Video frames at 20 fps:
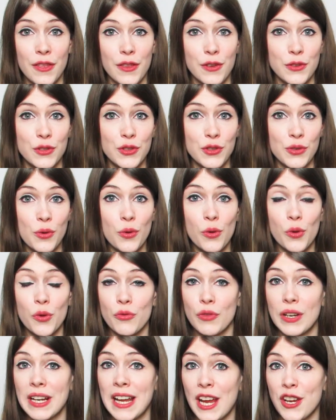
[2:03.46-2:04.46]
the soul
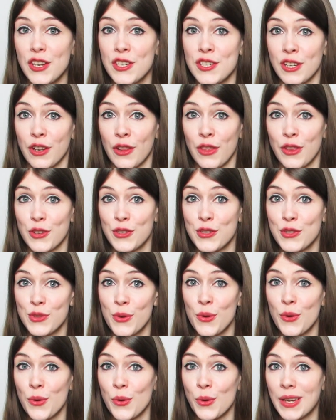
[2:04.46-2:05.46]
relation, the
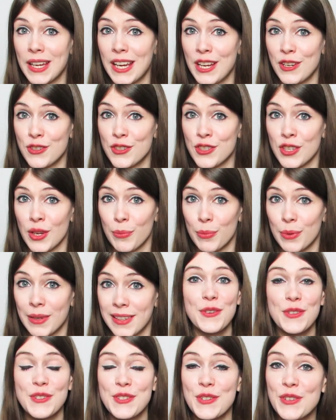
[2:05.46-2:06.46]
soul kinship.
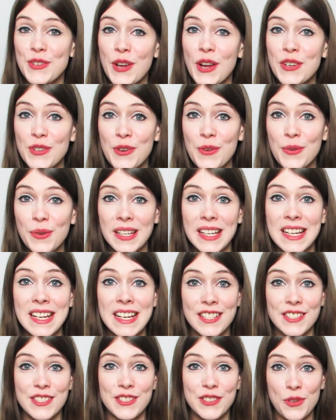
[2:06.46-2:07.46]
So not
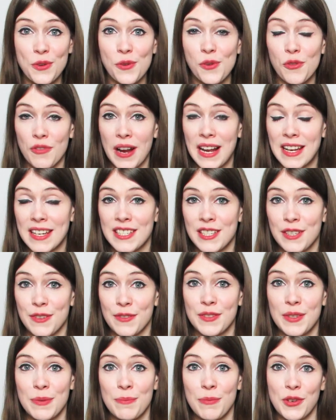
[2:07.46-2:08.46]
only is soul
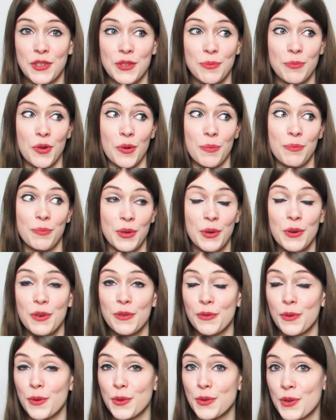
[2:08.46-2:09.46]
relatives a much more
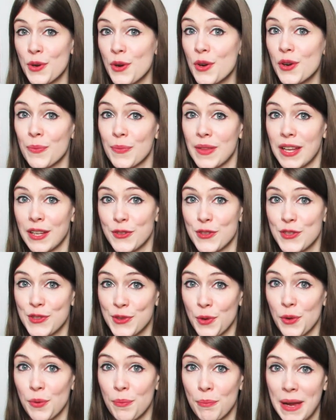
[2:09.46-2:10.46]
beautiful term than
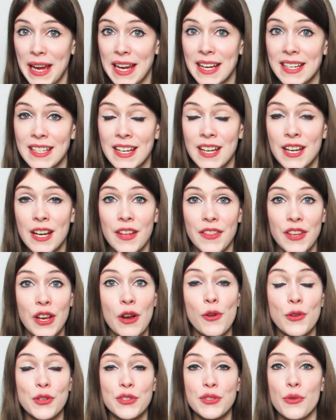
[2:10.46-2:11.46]
soul mate,
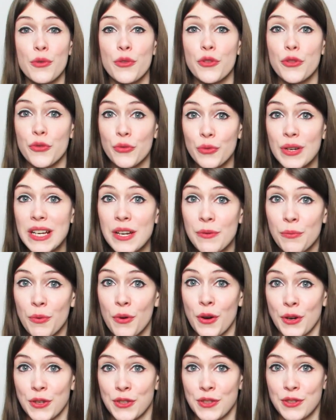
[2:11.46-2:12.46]
there are also three
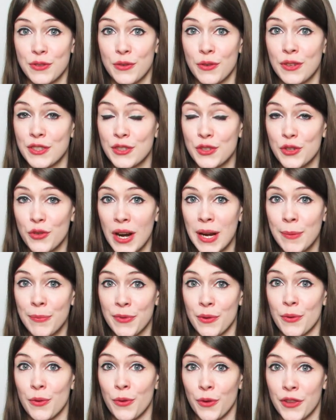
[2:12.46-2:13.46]
words to
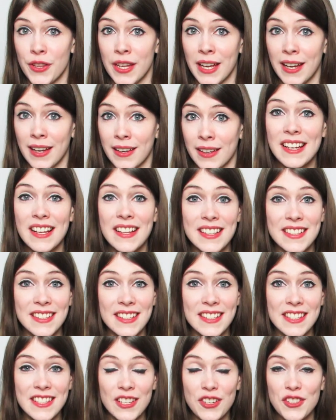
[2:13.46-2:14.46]
describe the whole thing. Like, this
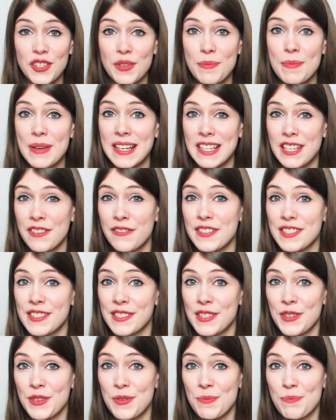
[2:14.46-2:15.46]
is such a
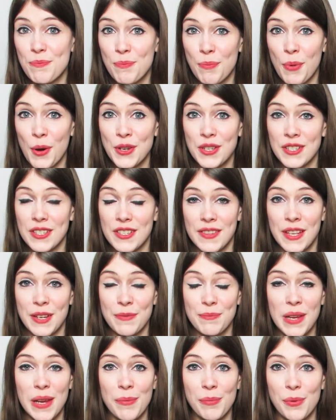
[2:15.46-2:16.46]
magnificent bond
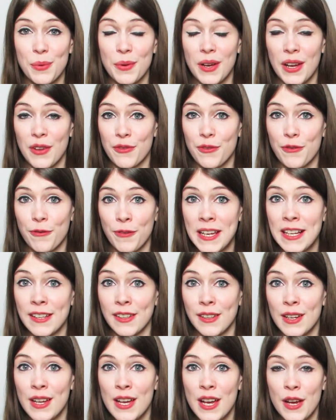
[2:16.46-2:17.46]
that people can
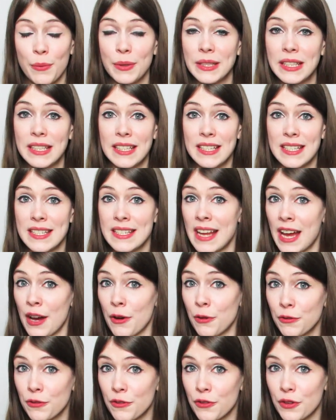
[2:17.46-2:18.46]
feel. We need a
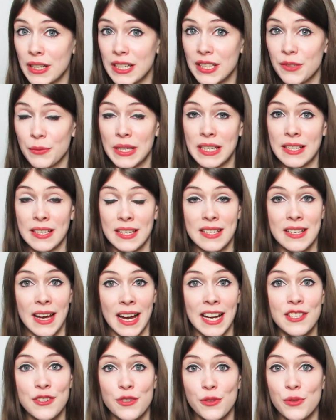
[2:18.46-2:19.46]
noun for it, we need a
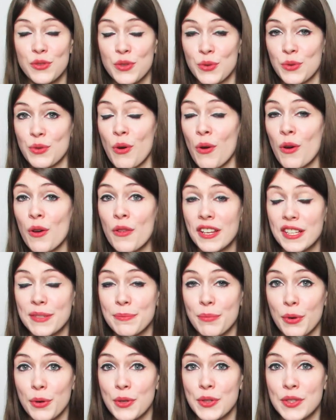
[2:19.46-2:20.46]
title to call this
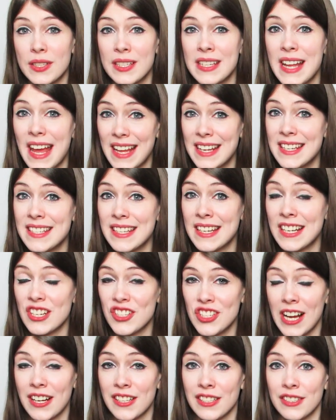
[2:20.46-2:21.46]
person, and an
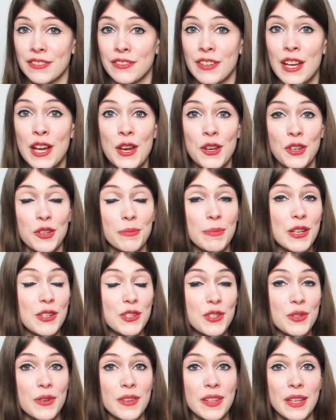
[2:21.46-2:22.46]
adjective to make
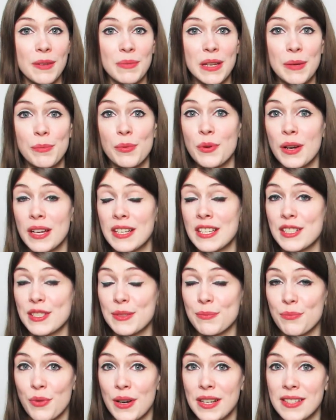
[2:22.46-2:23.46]
sure that people can
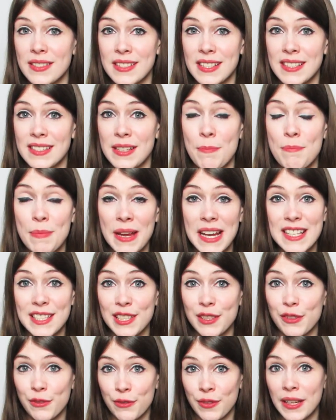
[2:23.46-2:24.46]
express this
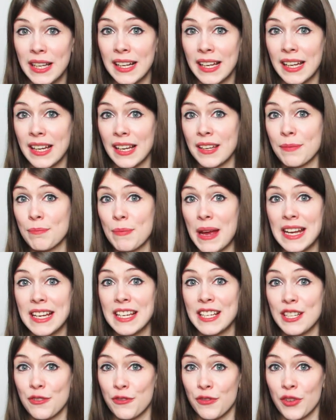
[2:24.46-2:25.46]
amazing feeling in
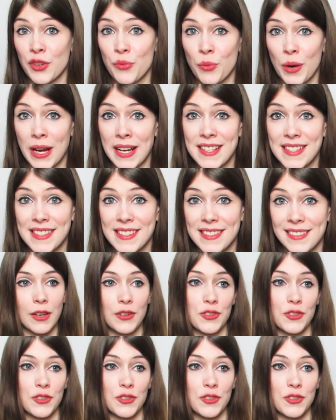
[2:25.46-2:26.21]
many different ways.